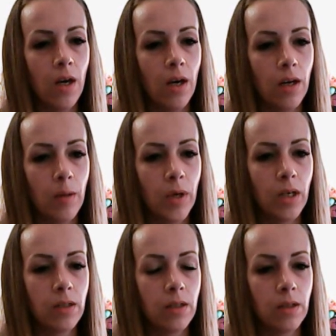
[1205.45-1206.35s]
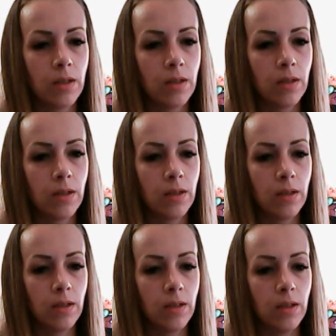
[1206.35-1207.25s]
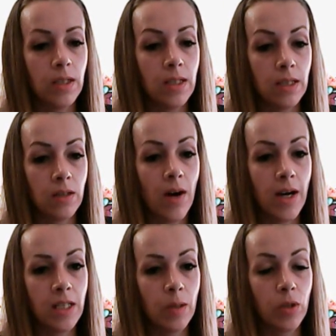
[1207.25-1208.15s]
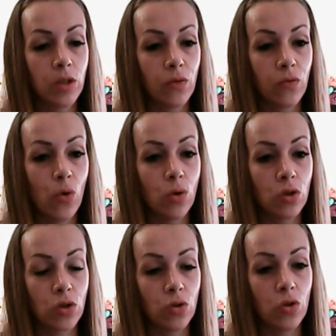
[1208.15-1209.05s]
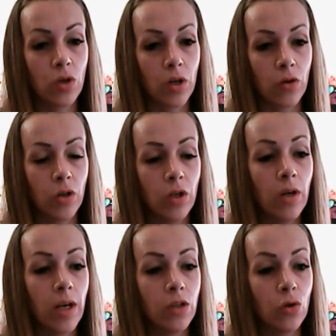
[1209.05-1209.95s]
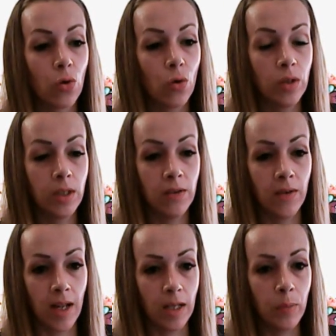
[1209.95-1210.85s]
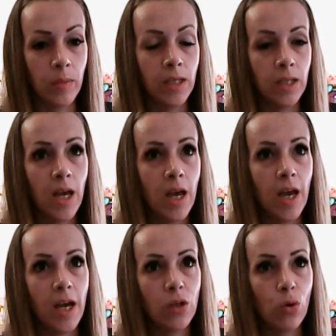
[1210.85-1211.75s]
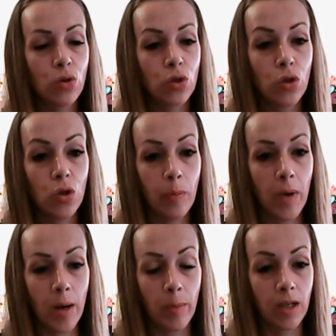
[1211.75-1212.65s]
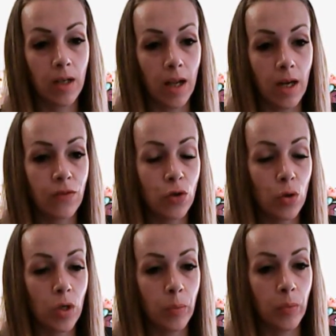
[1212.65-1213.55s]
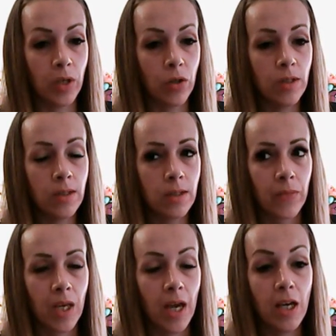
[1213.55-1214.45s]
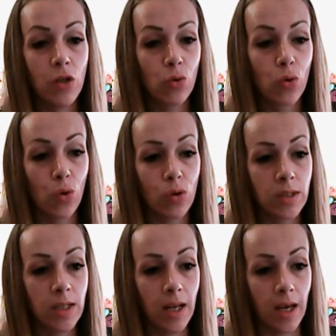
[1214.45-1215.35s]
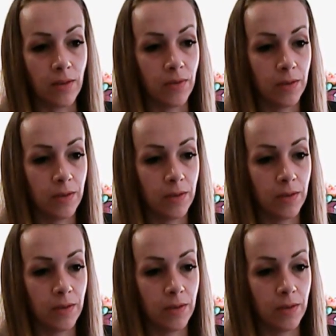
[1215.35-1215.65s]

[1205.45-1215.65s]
But it is advisable to focus on your career and your own development and also your public life, your appearance, and your goals in life.